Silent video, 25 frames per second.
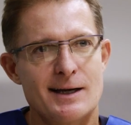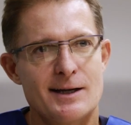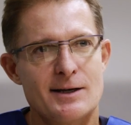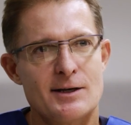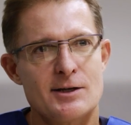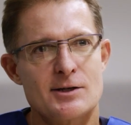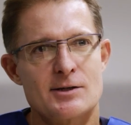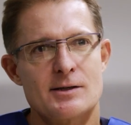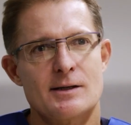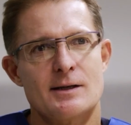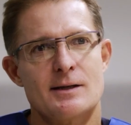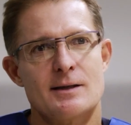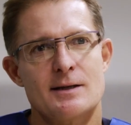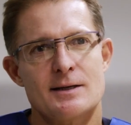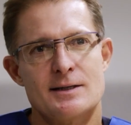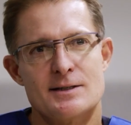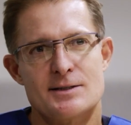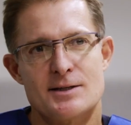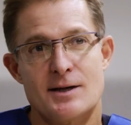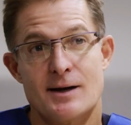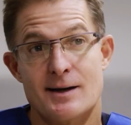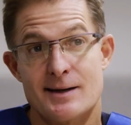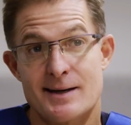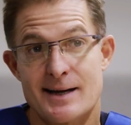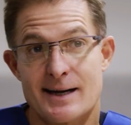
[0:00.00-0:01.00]
initially these
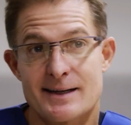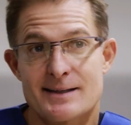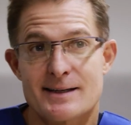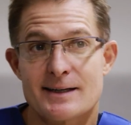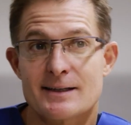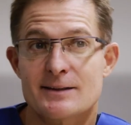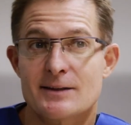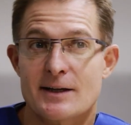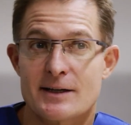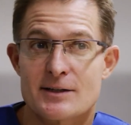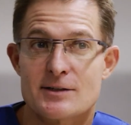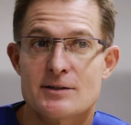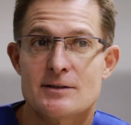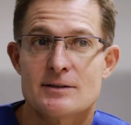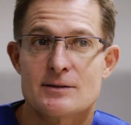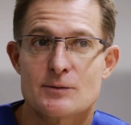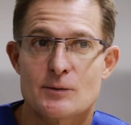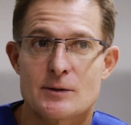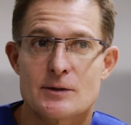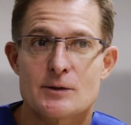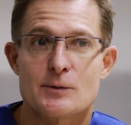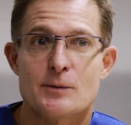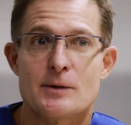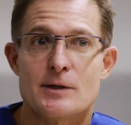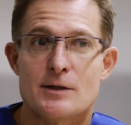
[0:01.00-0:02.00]
didactic lectures,
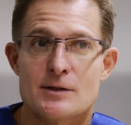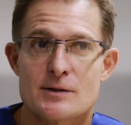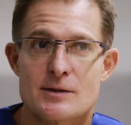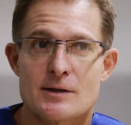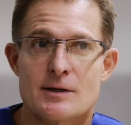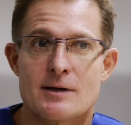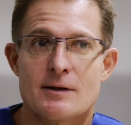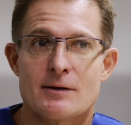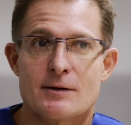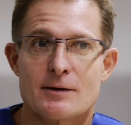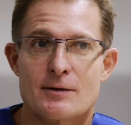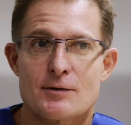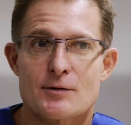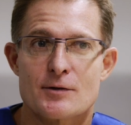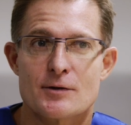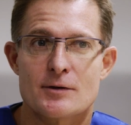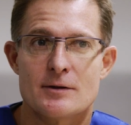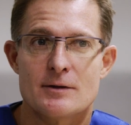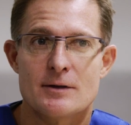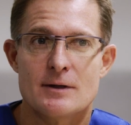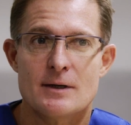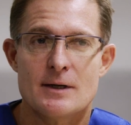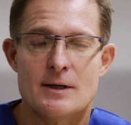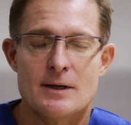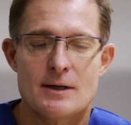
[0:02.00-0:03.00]
which we're used to going
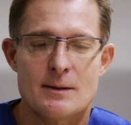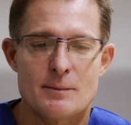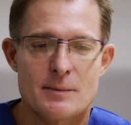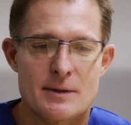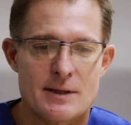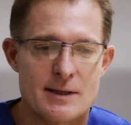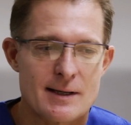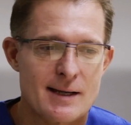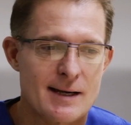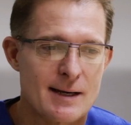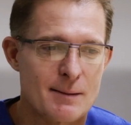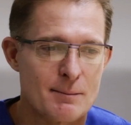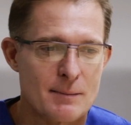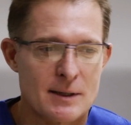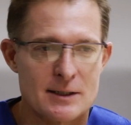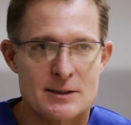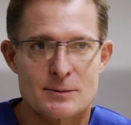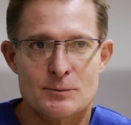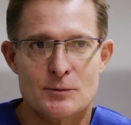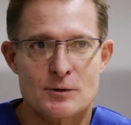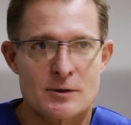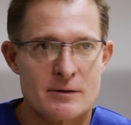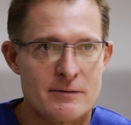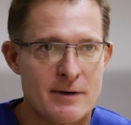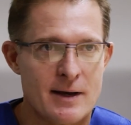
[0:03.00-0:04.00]
through, but you're getting
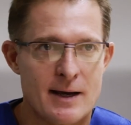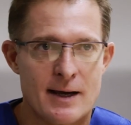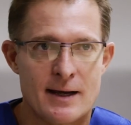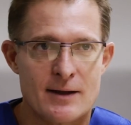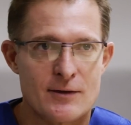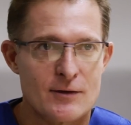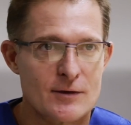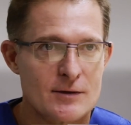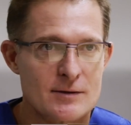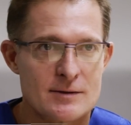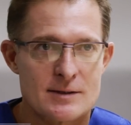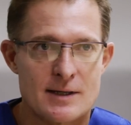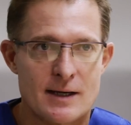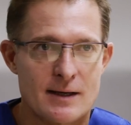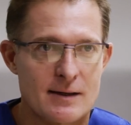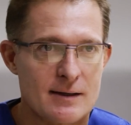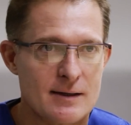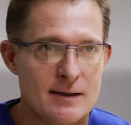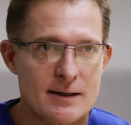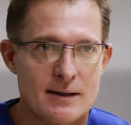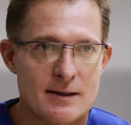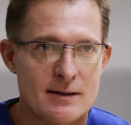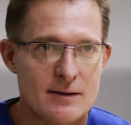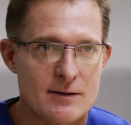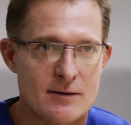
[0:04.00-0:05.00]
much more of a hands-on
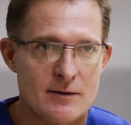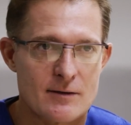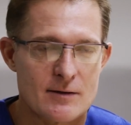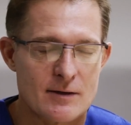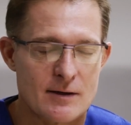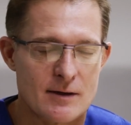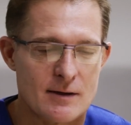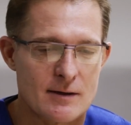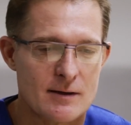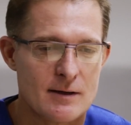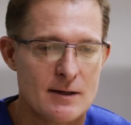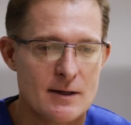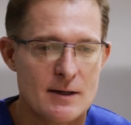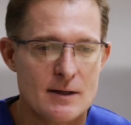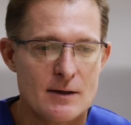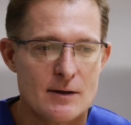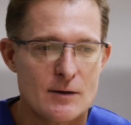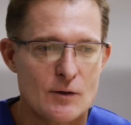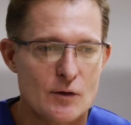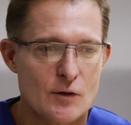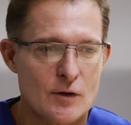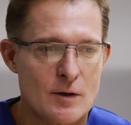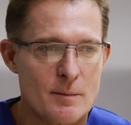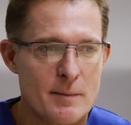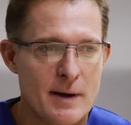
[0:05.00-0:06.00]
technique. And so
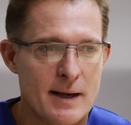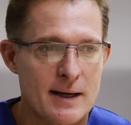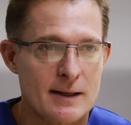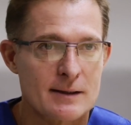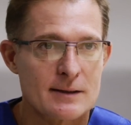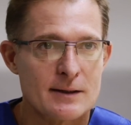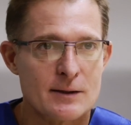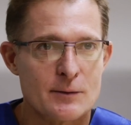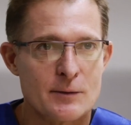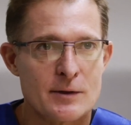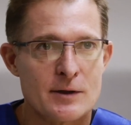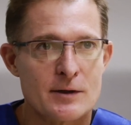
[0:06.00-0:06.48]
automatically